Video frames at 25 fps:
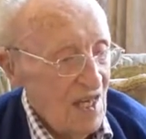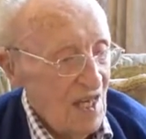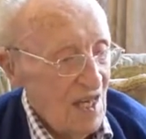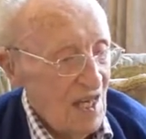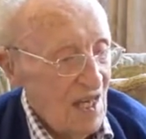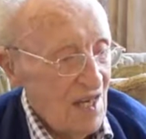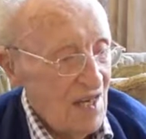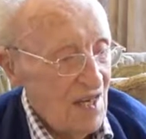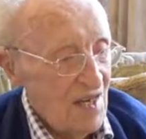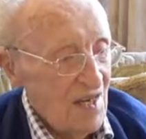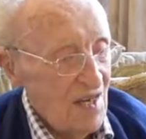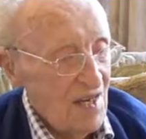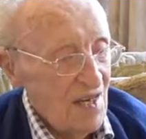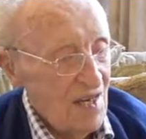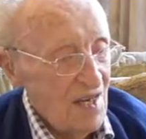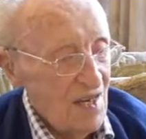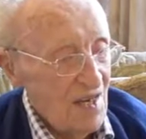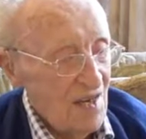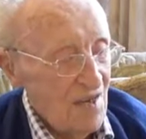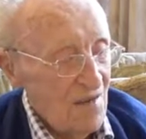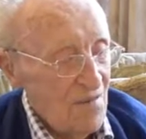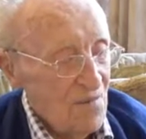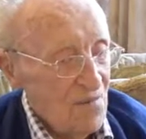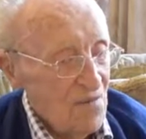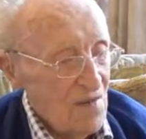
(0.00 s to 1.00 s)
and
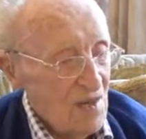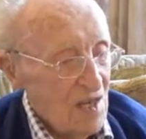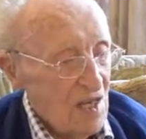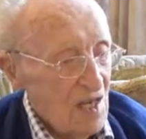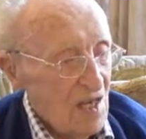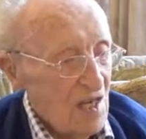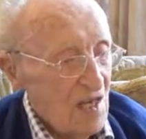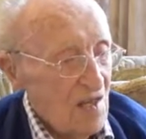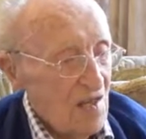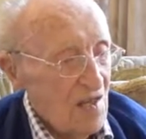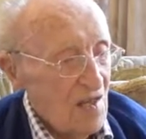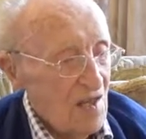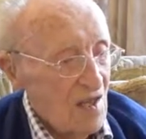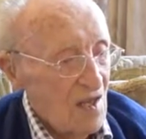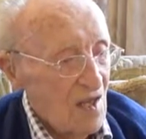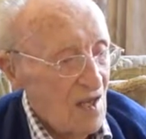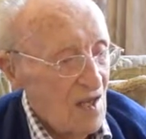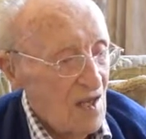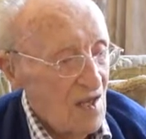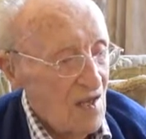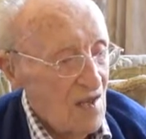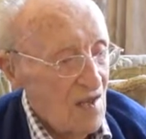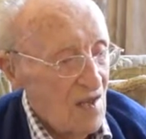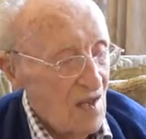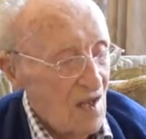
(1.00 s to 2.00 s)
um,
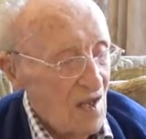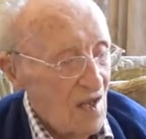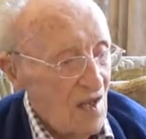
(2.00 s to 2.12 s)
uh,